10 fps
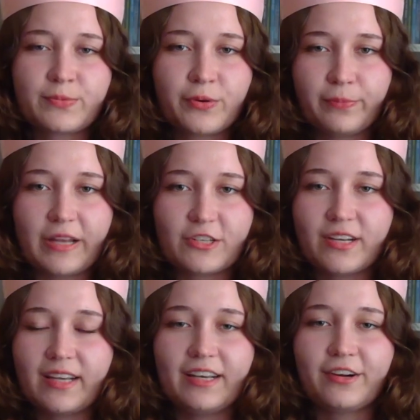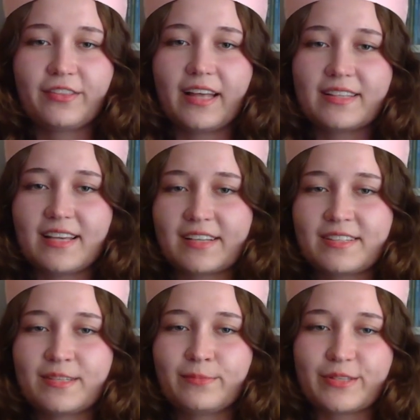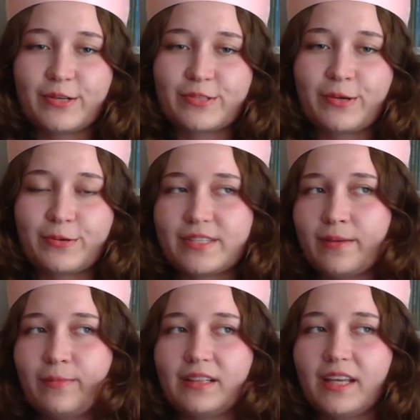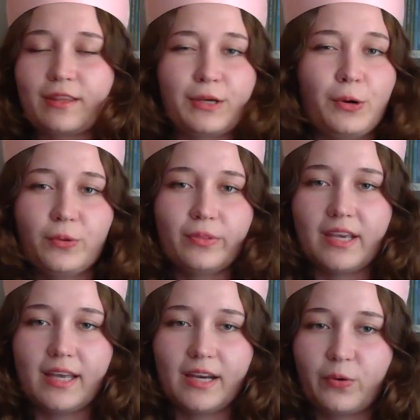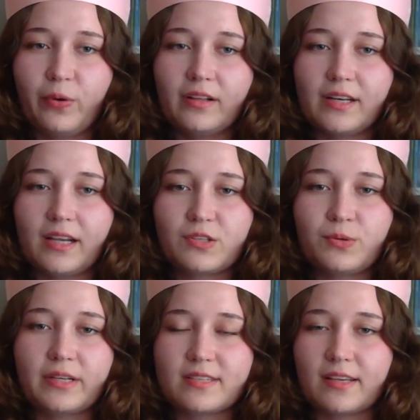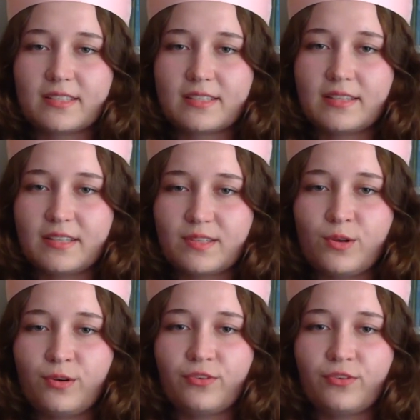It's worth mentioning here that sexism is also seemingly the only inequality to exist in this